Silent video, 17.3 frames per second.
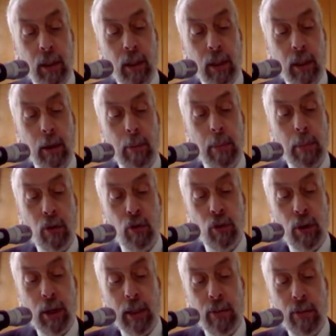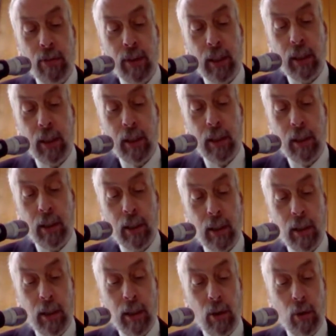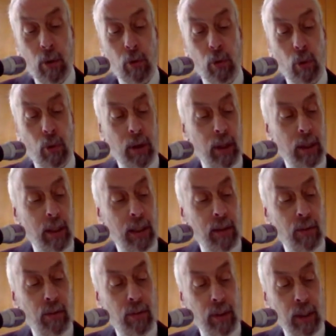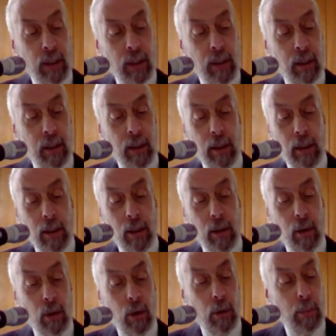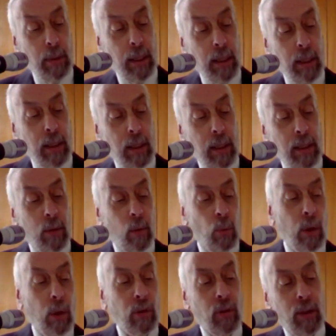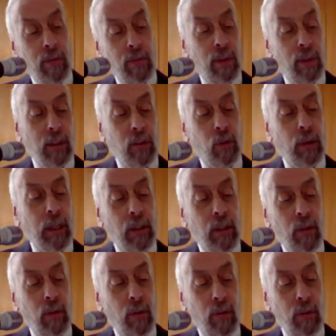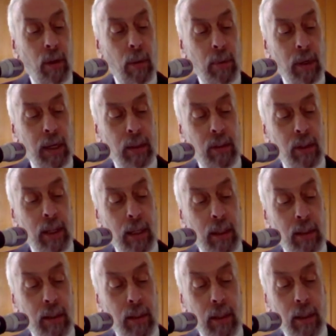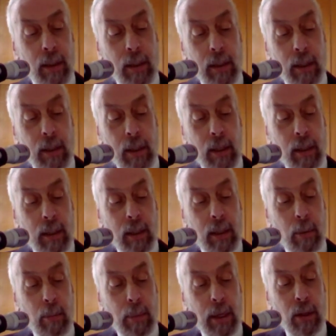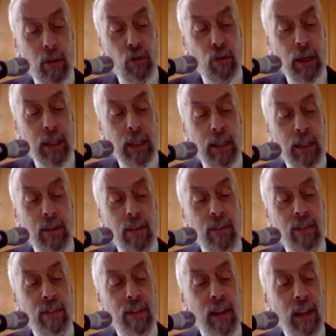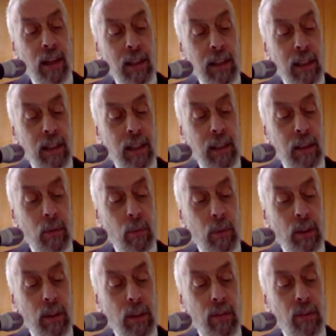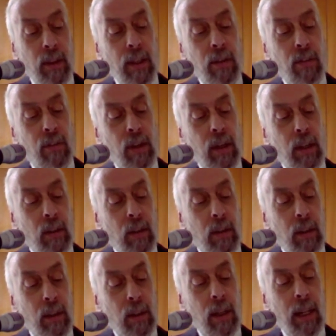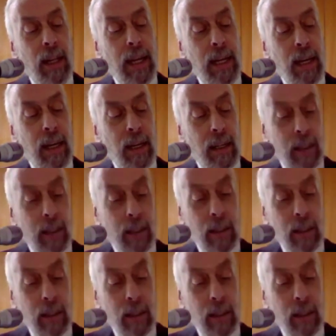Kermanshahizek, Soranizik, all meaning water infiltrators or something like that, Kermanshahi Zalk, with this inserted L,